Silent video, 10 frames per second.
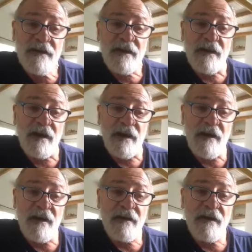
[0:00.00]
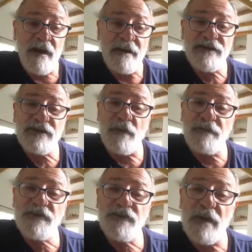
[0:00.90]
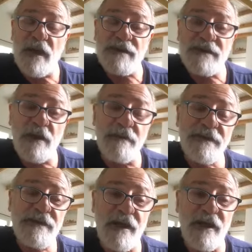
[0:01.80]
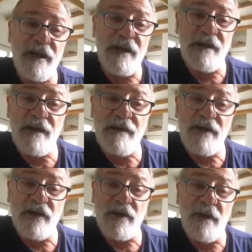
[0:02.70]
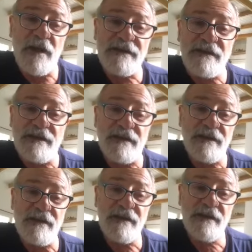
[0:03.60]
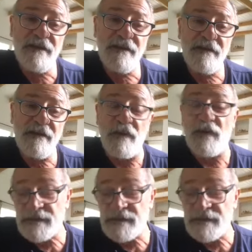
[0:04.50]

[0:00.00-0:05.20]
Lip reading: I stopped studying in the university. I was